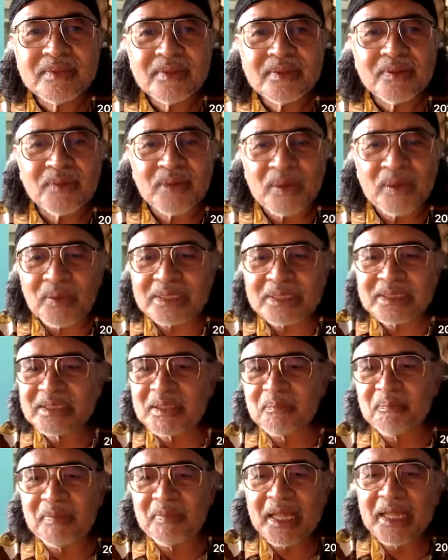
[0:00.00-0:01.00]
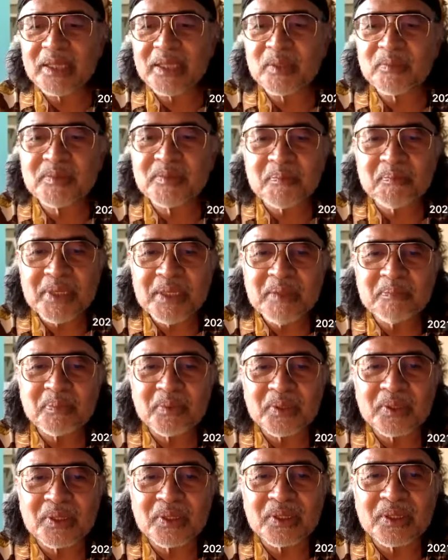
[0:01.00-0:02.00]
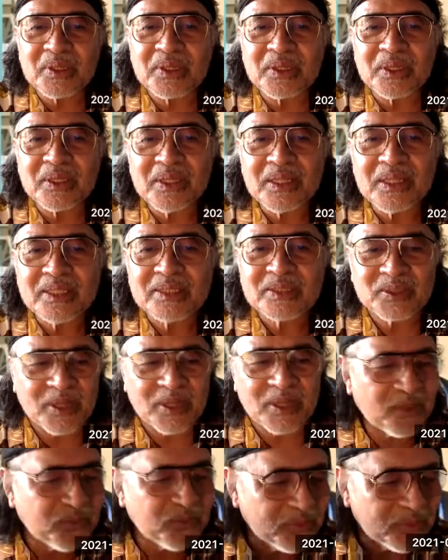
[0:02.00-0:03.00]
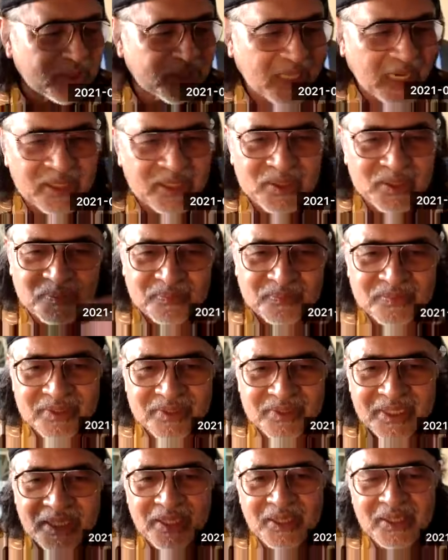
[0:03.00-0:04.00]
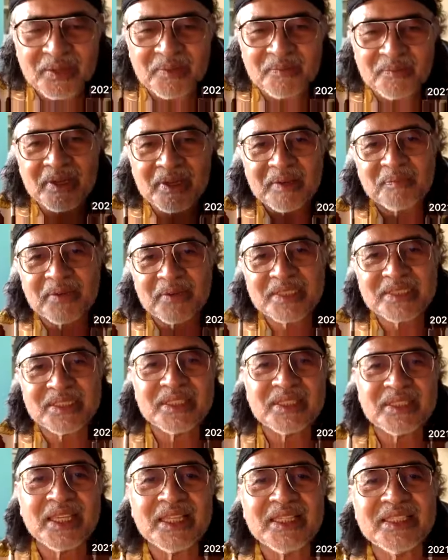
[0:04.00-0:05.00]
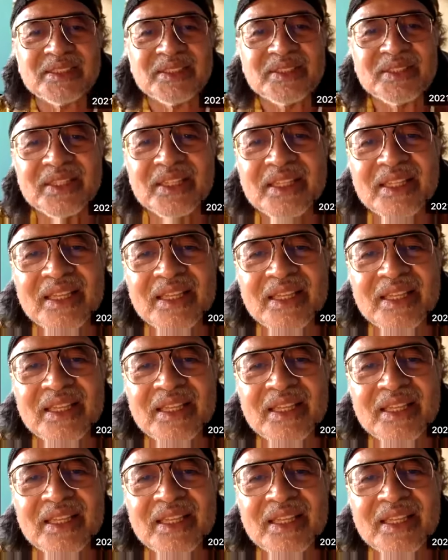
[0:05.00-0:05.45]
what's the blend of the people? So I would kind of gear my presentation.